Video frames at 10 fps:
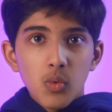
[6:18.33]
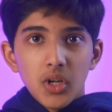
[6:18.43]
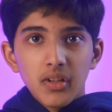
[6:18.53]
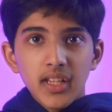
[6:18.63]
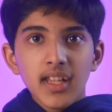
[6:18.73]

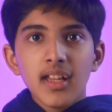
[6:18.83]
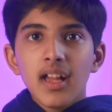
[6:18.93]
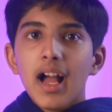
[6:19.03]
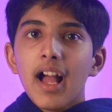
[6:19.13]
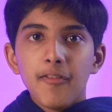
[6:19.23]
worry,
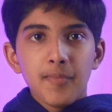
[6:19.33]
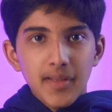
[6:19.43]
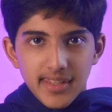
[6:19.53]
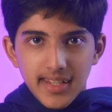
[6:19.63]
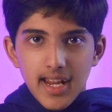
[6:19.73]
I've
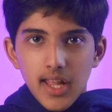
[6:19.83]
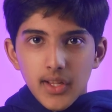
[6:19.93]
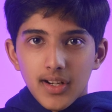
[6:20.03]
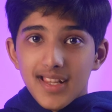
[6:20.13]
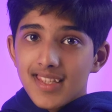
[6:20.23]
put together
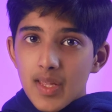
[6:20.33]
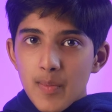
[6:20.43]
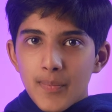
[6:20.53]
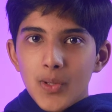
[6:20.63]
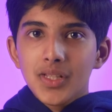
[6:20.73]
a
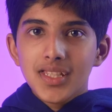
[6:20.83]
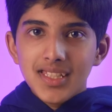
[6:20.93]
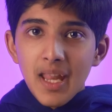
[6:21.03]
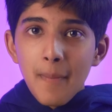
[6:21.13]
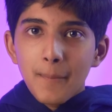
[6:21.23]
simple
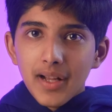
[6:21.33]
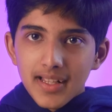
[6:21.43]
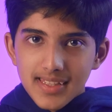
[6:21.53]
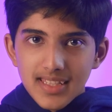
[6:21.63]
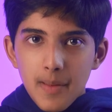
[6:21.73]

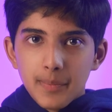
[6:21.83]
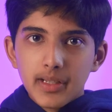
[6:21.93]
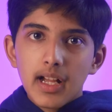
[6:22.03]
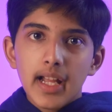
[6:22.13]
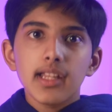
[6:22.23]
step-by-step
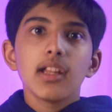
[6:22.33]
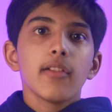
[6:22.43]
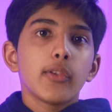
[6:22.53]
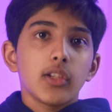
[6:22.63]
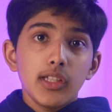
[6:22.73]
guide
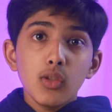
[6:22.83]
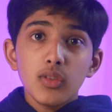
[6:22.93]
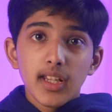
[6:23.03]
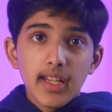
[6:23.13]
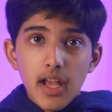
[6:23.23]
for you
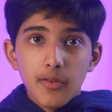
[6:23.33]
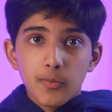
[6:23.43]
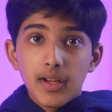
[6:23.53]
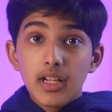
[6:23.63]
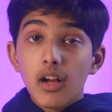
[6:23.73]
to get
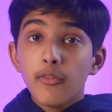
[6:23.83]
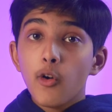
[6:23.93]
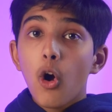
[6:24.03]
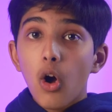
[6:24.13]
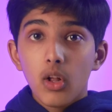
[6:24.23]
rid
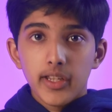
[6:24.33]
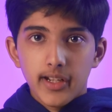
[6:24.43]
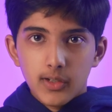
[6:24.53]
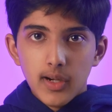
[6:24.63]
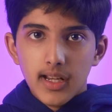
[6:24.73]
of all
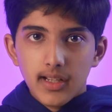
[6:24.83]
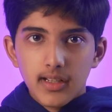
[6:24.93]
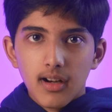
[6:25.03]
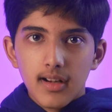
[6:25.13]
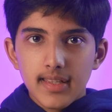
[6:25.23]
your credit
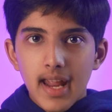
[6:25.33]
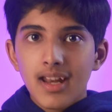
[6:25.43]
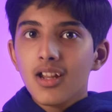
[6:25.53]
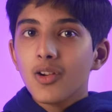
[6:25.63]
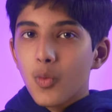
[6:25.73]
card
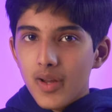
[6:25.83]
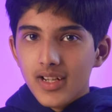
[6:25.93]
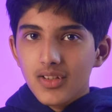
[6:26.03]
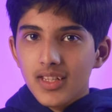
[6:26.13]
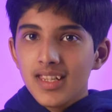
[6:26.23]
debt
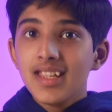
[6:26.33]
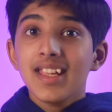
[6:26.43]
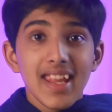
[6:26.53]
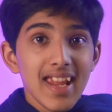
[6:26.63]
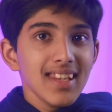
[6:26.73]
quickly
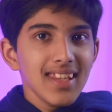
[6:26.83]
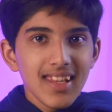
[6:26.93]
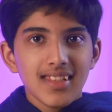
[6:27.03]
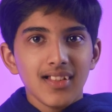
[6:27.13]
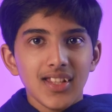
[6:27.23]
and
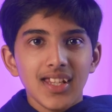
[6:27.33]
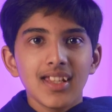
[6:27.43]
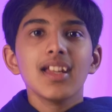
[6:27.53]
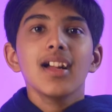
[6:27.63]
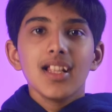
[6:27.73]
easily.
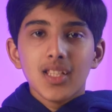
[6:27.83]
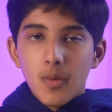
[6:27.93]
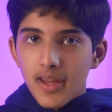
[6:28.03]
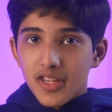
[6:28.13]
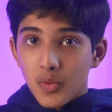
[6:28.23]

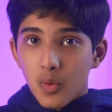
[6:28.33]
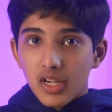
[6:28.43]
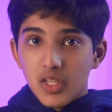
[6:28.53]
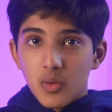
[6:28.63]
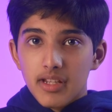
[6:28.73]
To make
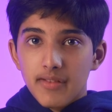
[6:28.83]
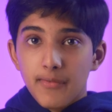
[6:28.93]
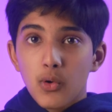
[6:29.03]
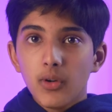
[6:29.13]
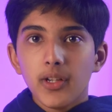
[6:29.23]

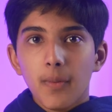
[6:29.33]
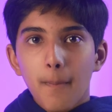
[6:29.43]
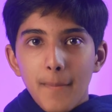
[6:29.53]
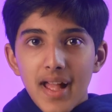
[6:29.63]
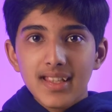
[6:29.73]
2024 your
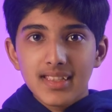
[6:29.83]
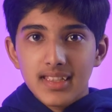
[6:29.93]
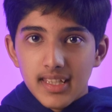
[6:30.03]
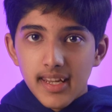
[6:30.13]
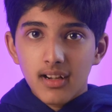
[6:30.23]
best
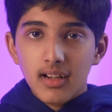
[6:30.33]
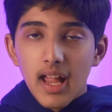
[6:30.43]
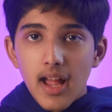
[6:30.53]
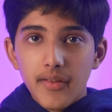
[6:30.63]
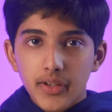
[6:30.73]
year
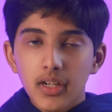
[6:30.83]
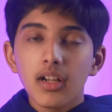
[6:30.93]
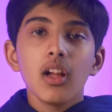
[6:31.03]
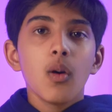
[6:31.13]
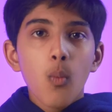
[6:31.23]
ever,
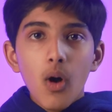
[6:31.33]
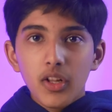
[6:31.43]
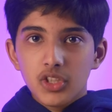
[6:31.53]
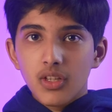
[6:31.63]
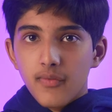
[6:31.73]

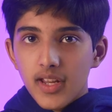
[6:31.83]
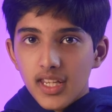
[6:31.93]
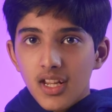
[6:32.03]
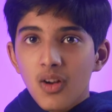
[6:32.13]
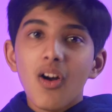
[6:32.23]
watch the
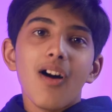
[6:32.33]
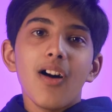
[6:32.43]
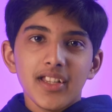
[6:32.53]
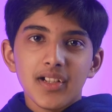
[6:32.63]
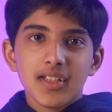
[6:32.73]
video
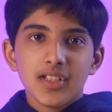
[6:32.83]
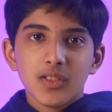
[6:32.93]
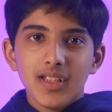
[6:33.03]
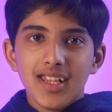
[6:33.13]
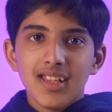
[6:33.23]
on your
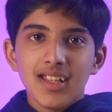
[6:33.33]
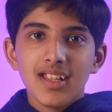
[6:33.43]
screen.